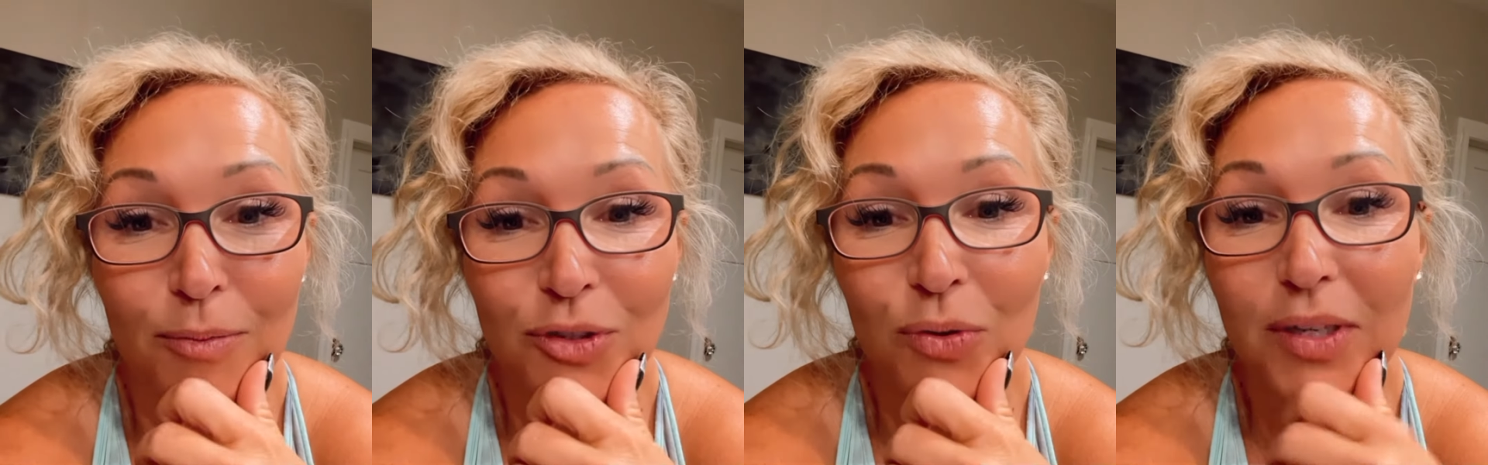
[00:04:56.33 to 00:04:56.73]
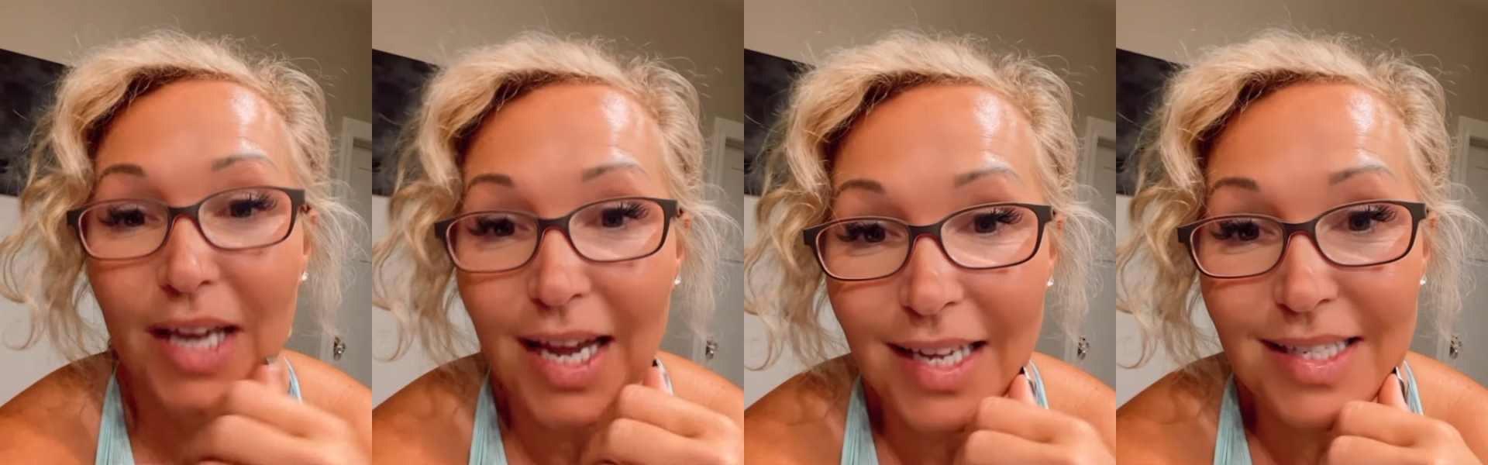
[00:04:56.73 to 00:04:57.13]
So
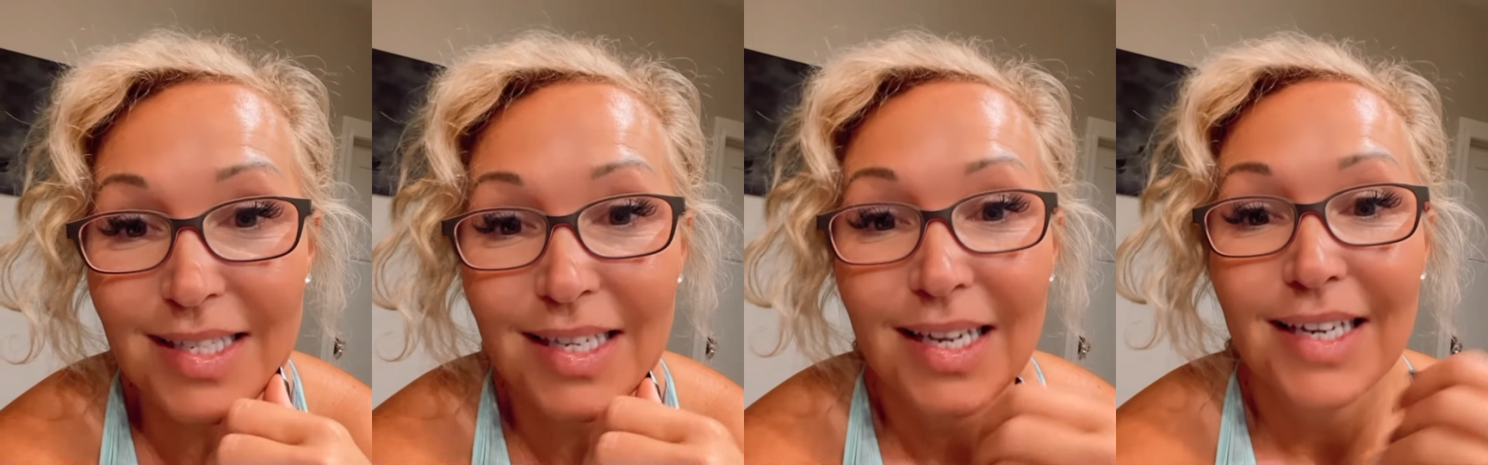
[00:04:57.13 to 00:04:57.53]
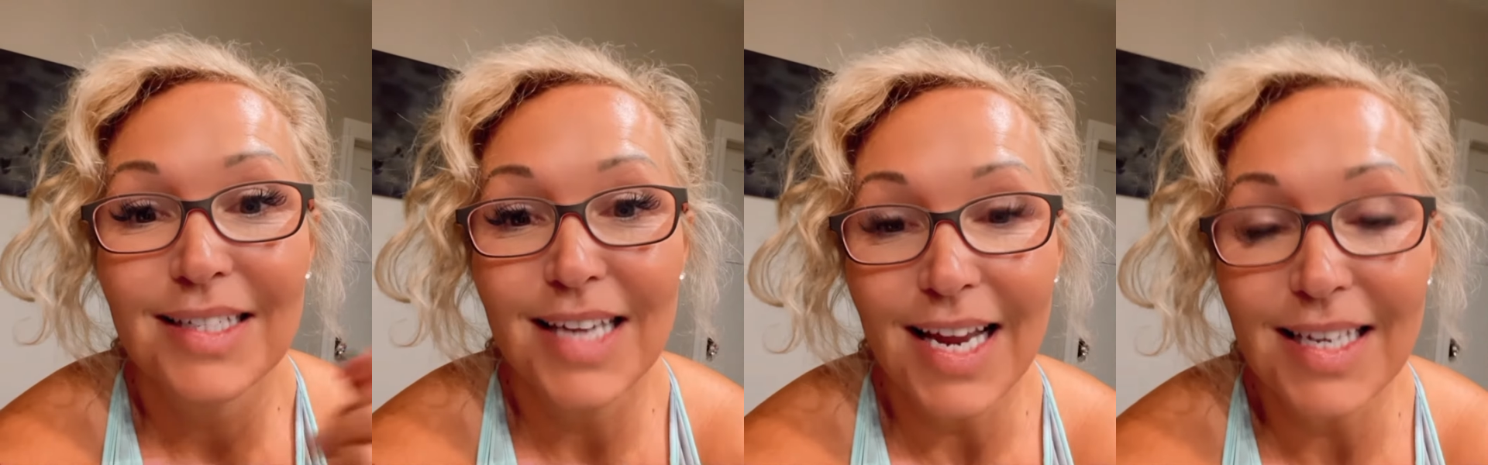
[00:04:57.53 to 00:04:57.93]
yes,
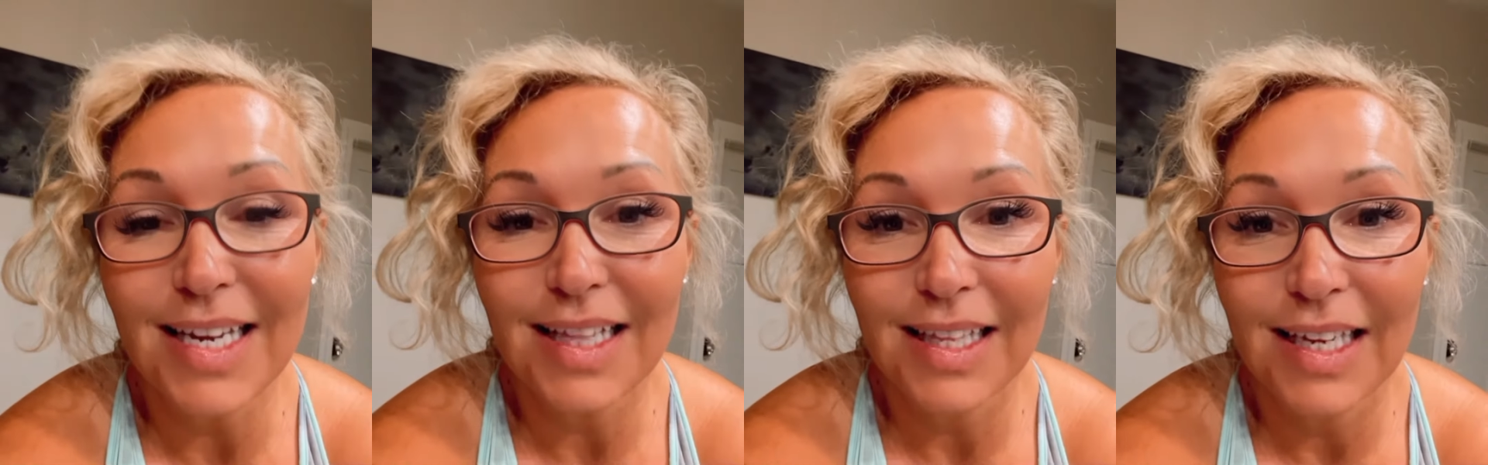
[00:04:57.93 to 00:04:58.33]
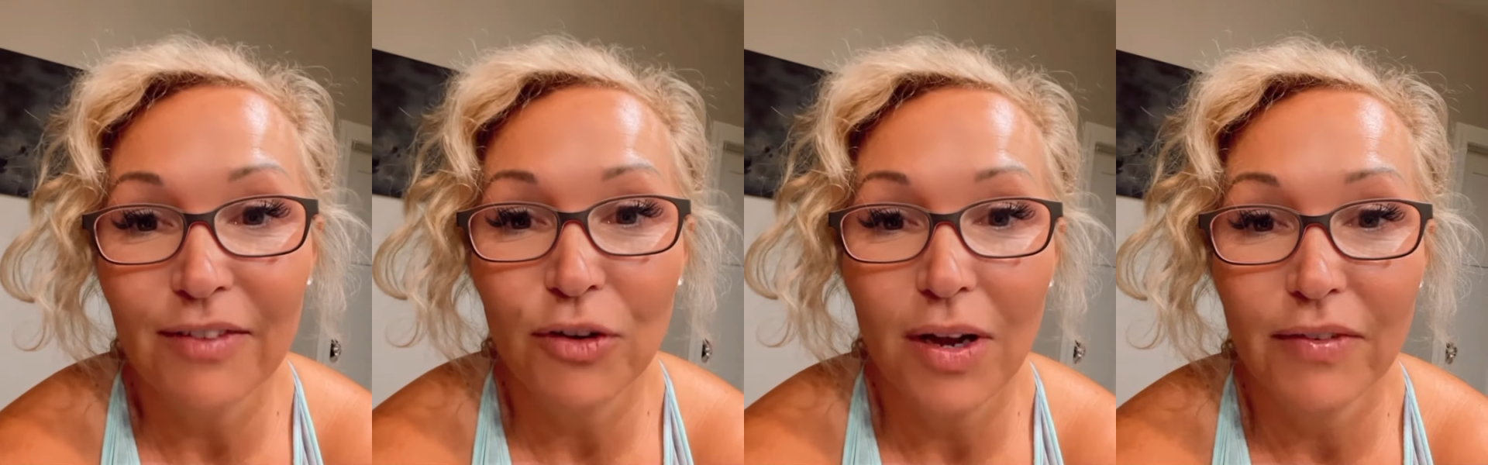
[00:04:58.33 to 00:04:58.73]
Technically,
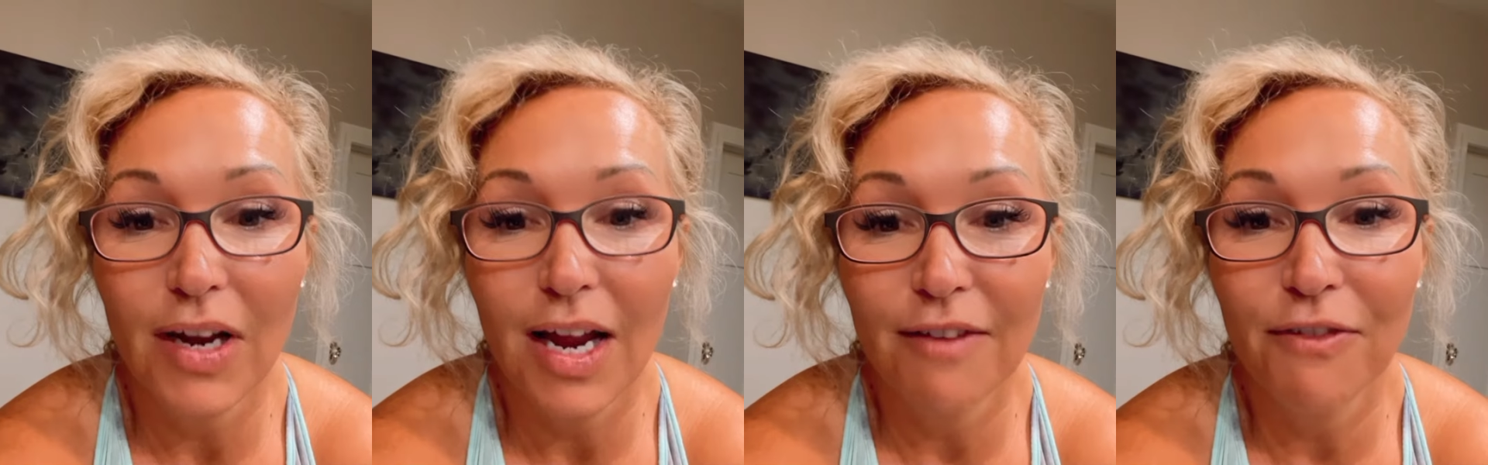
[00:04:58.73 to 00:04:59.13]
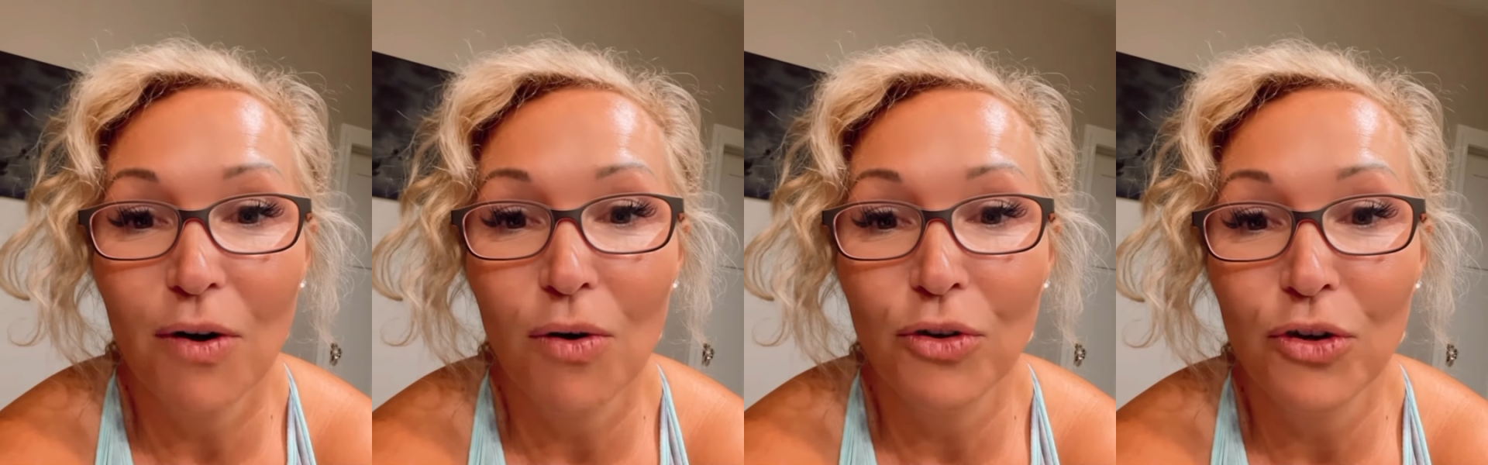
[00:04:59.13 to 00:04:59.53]
if you have an
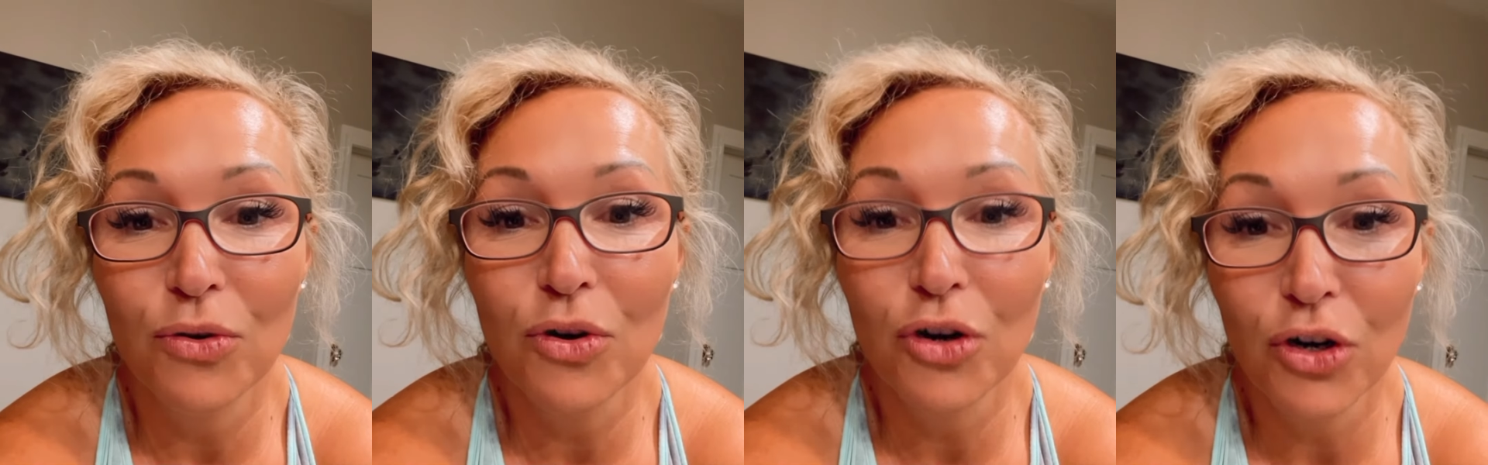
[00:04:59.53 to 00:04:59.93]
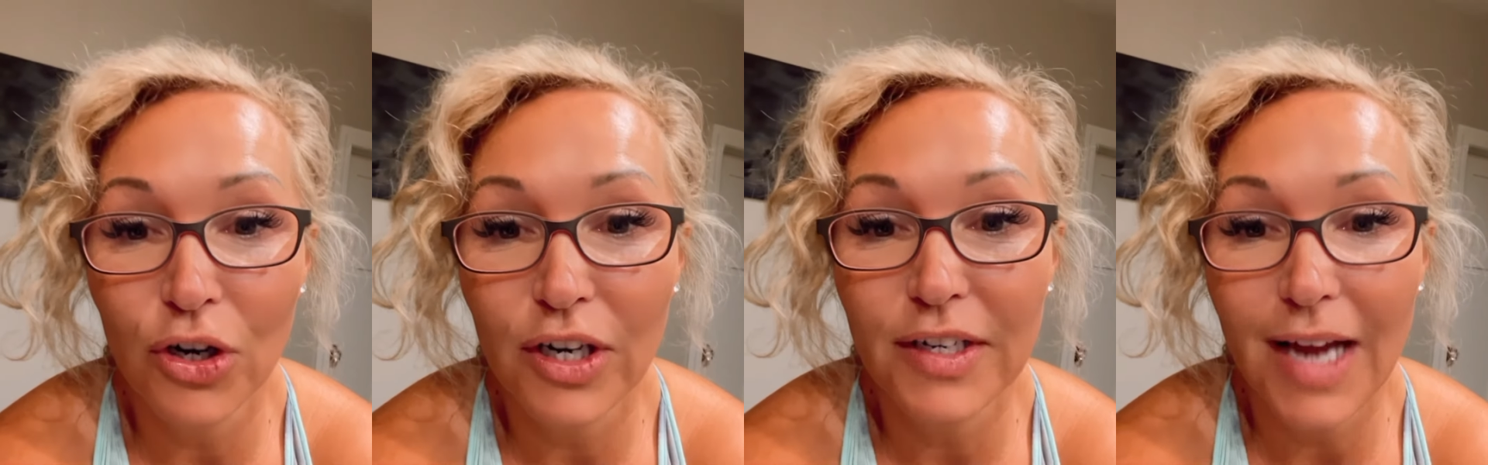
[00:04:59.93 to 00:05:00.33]
iPhone, you
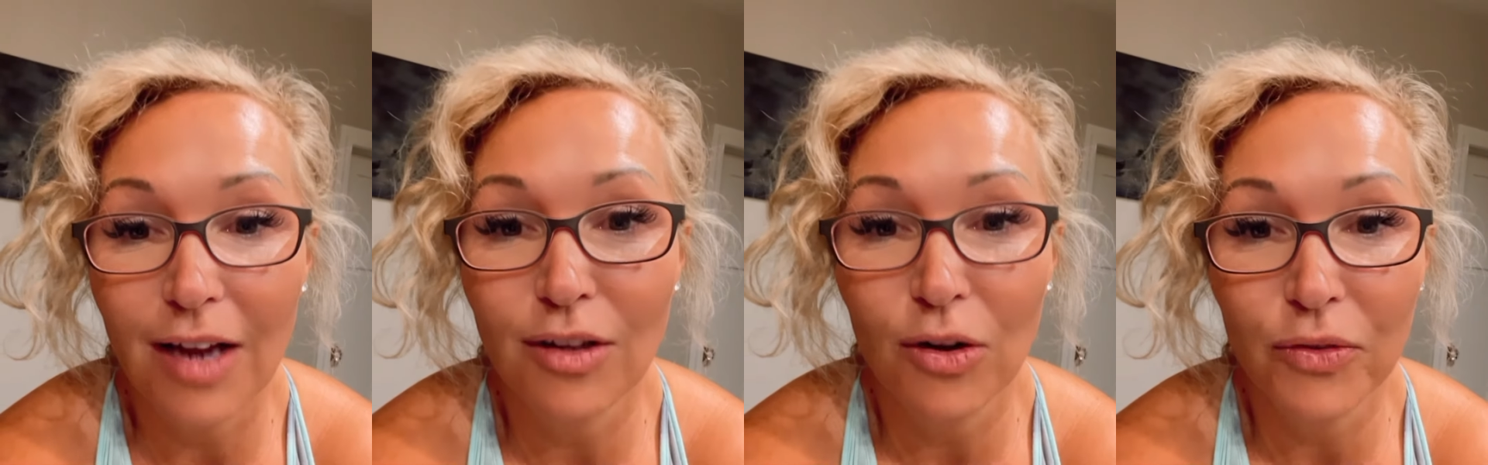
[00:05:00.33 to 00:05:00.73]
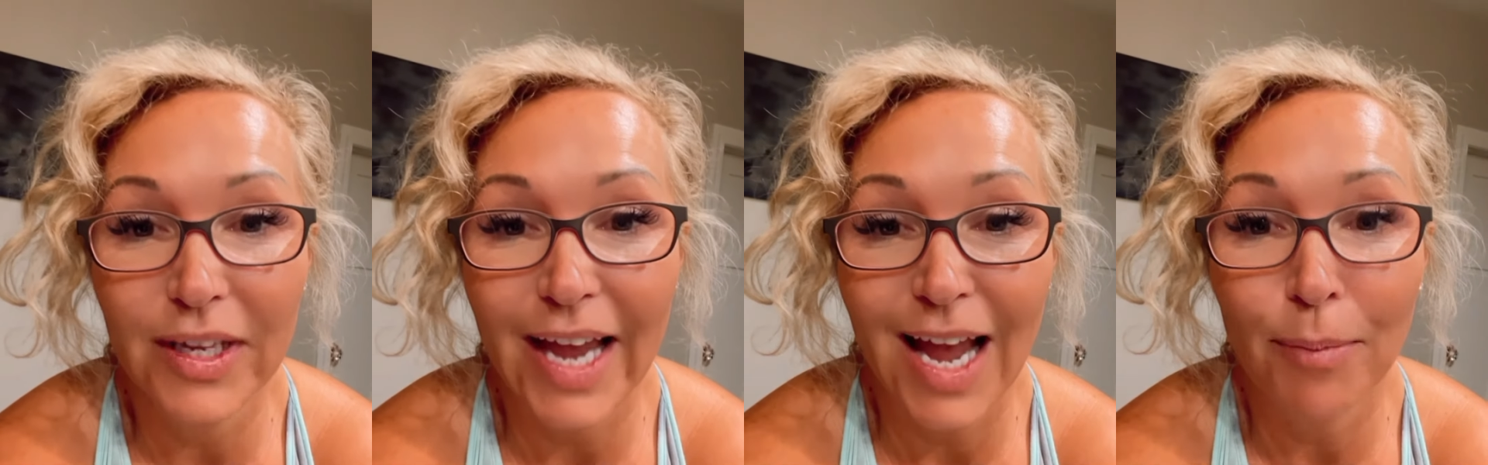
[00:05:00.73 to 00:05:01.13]
could download
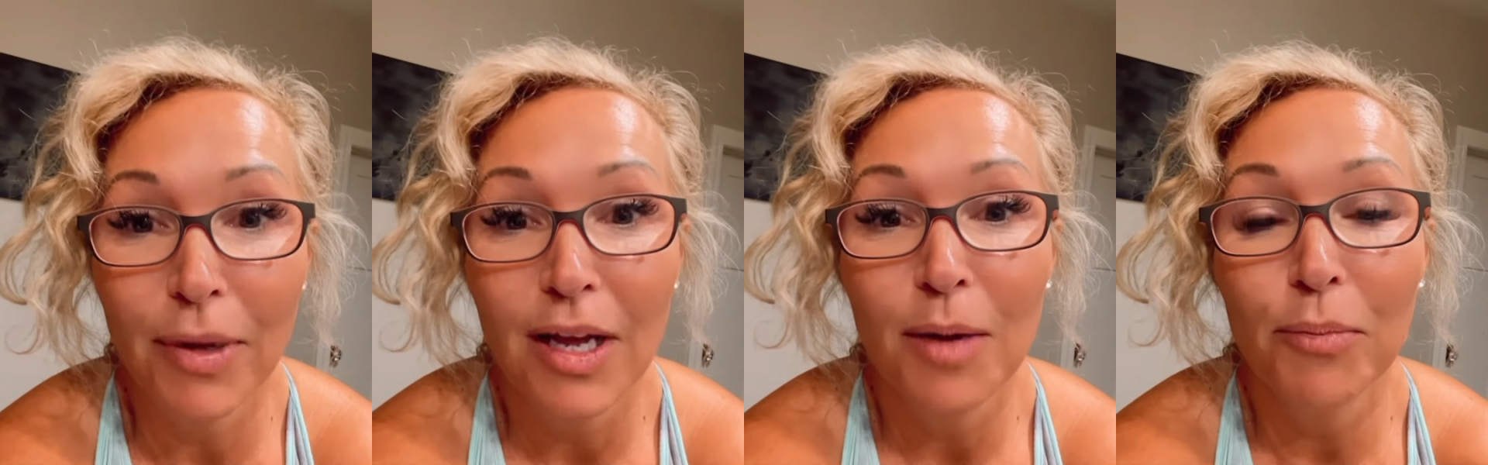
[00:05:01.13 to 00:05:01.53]
the app,